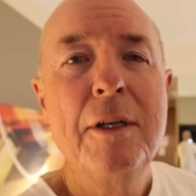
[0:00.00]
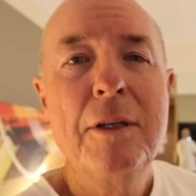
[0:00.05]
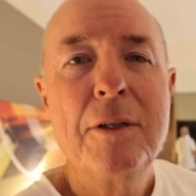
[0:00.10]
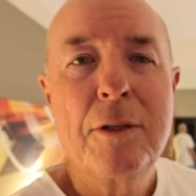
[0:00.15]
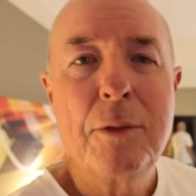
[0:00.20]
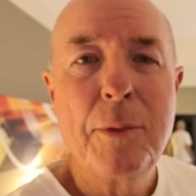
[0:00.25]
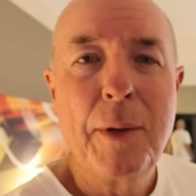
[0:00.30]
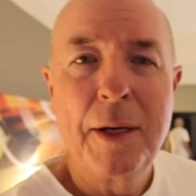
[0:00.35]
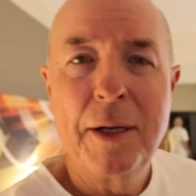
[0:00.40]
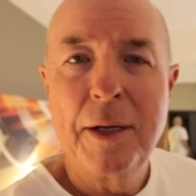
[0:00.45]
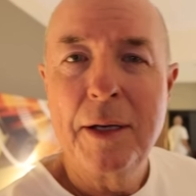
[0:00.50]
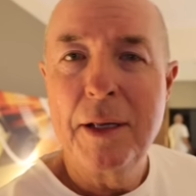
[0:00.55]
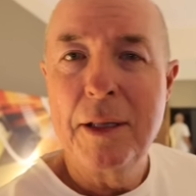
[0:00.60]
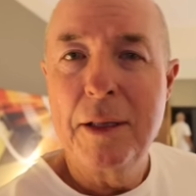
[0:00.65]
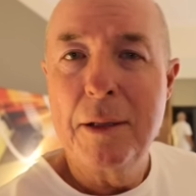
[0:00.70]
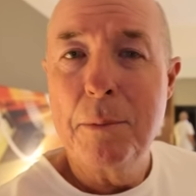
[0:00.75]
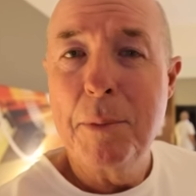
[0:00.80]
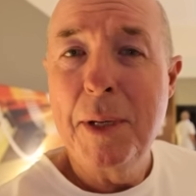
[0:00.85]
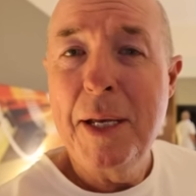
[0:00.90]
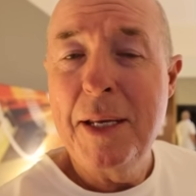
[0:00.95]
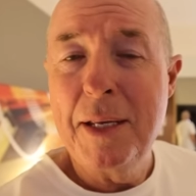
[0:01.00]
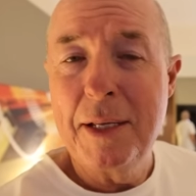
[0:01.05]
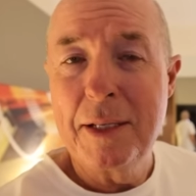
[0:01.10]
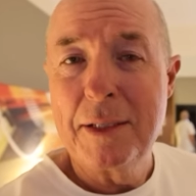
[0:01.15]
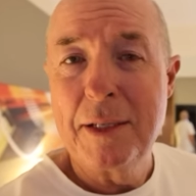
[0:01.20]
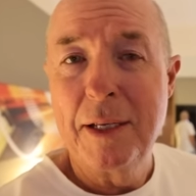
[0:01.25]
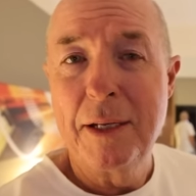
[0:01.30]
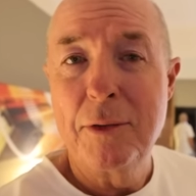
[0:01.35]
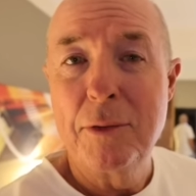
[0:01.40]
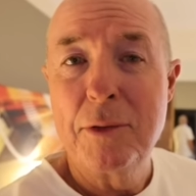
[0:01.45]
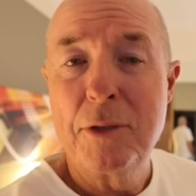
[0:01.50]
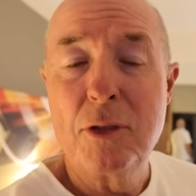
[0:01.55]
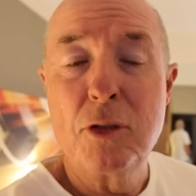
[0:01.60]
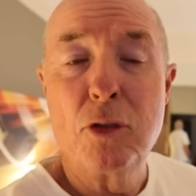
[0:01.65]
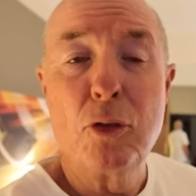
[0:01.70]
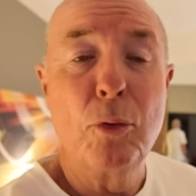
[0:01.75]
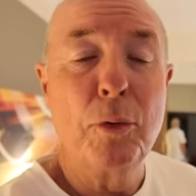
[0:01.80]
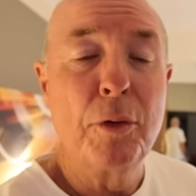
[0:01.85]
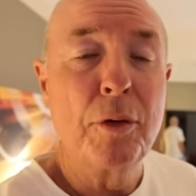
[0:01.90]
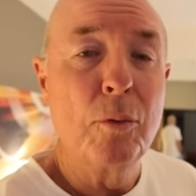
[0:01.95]
to edit in the media centre. It's a
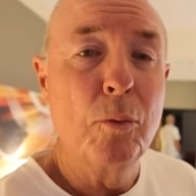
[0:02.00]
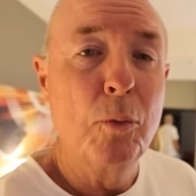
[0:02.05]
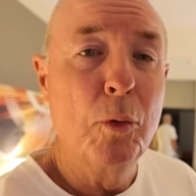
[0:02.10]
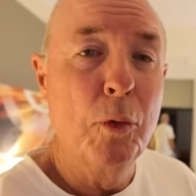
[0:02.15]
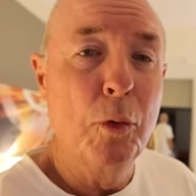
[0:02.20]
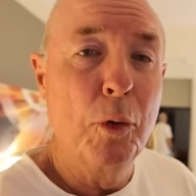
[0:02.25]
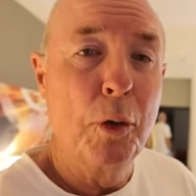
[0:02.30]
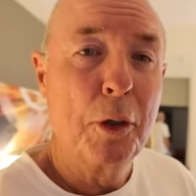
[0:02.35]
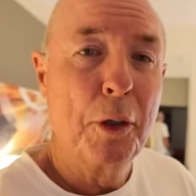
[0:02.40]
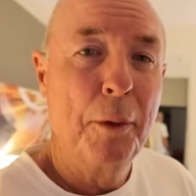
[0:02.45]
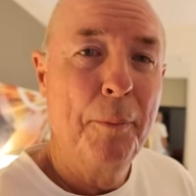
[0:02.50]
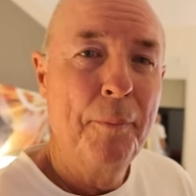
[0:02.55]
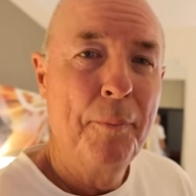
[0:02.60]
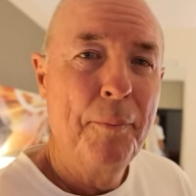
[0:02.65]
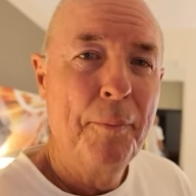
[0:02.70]
shorter walk.